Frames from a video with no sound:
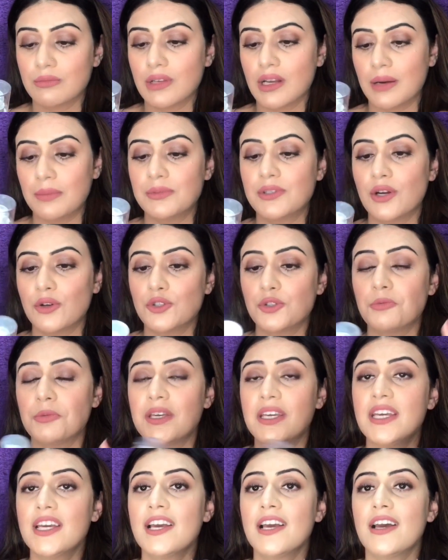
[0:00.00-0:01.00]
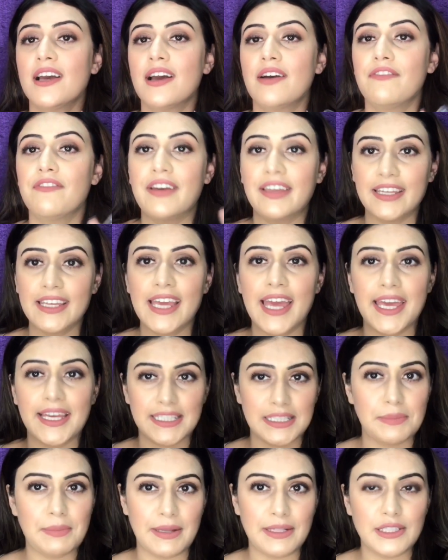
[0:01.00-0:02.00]
comes out to be very
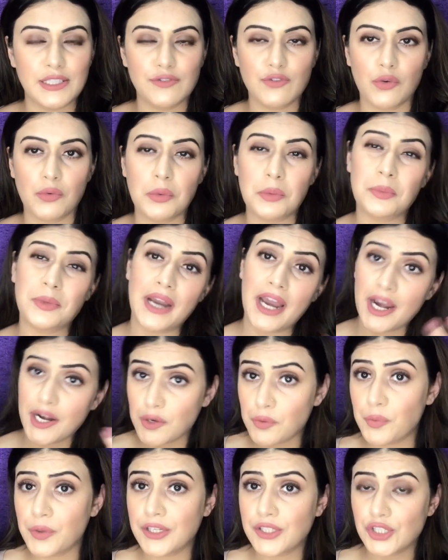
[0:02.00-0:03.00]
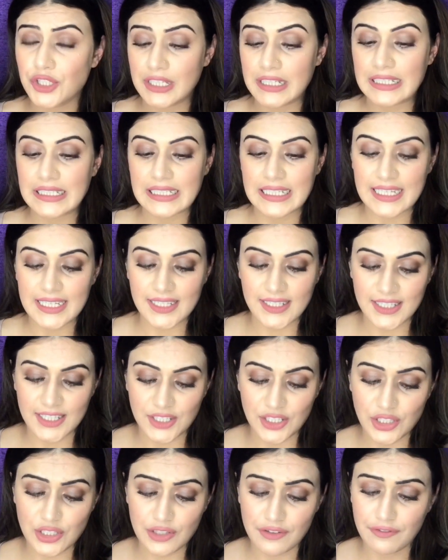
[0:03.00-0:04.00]
expensive of a brand which it is
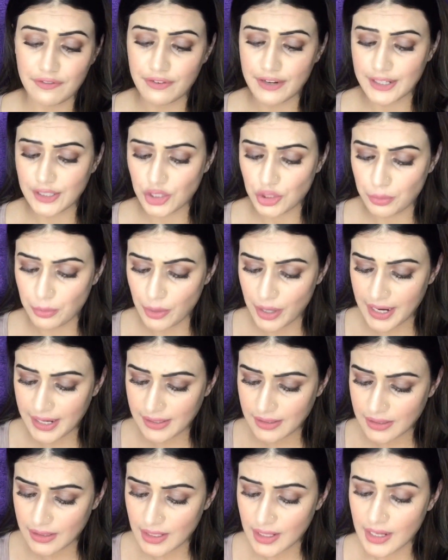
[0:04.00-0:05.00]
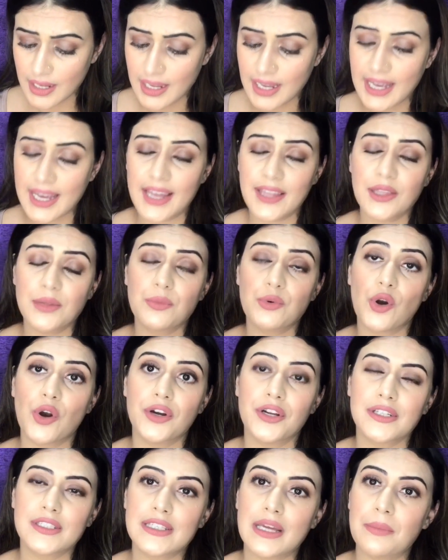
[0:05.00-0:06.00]
it is a french brand and the
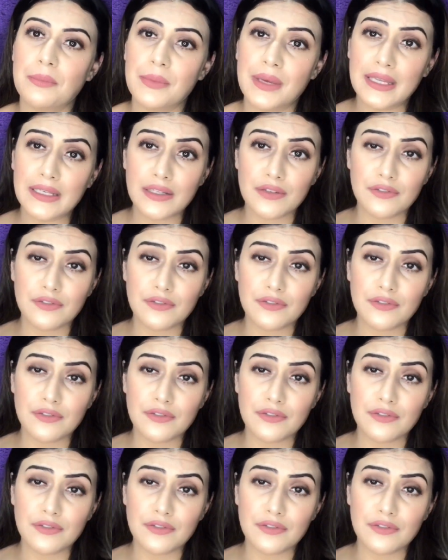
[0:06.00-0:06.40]
products are made in